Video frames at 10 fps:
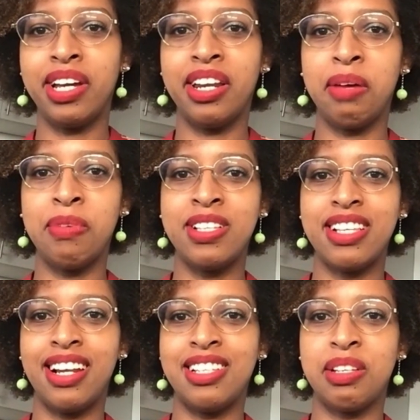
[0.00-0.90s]
My name is
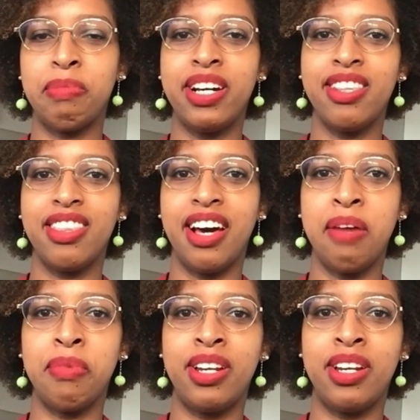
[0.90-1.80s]
Elizabeth.
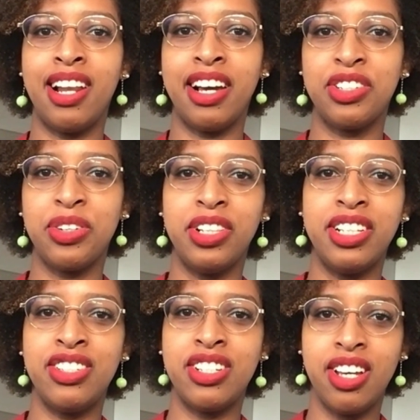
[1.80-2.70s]
I'm an electrical
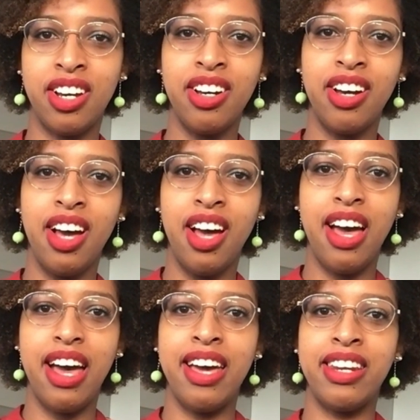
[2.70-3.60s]
engineer,
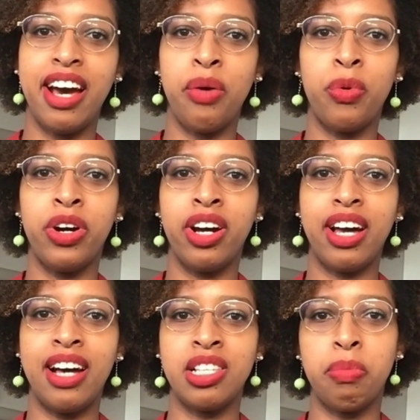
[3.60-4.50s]
and I work
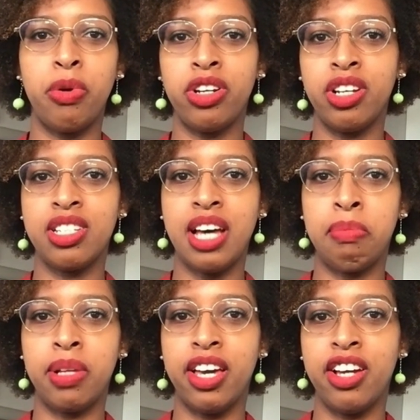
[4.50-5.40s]
as a product
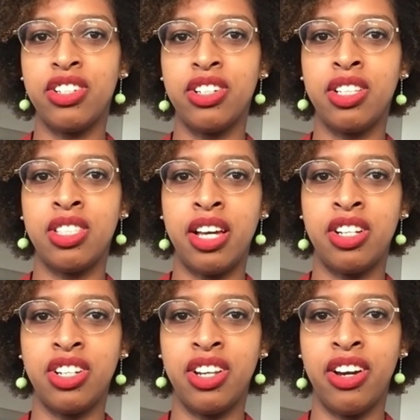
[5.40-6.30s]
applications
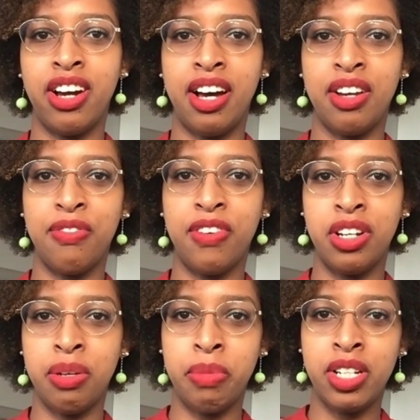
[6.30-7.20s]
engineer at
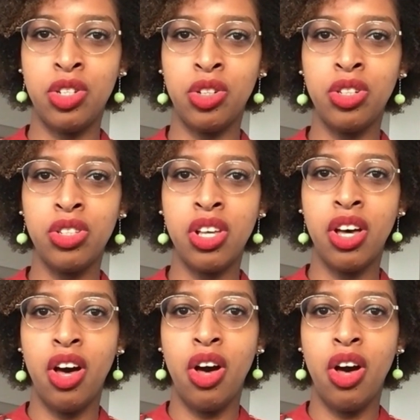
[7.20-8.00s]
Fundamentals,